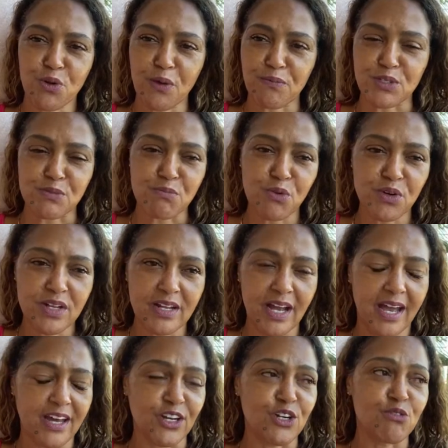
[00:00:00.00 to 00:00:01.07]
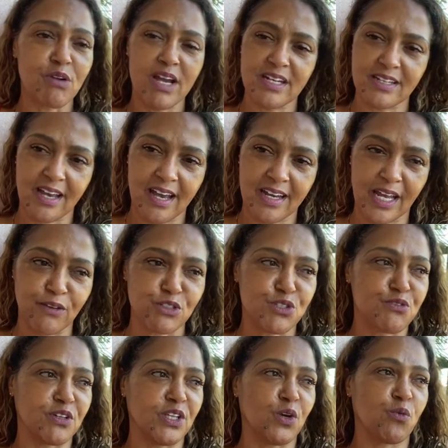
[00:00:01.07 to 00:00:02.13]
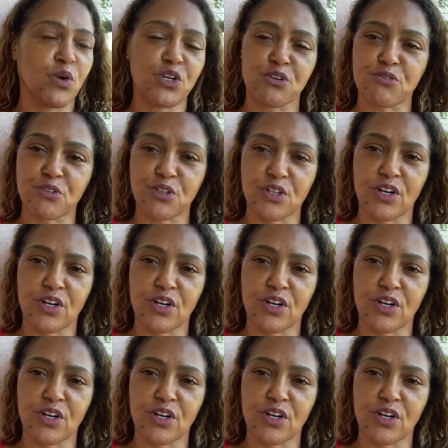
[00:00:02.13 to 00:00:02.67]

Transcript: up this morning. I had a great night. I was feeling wonderful.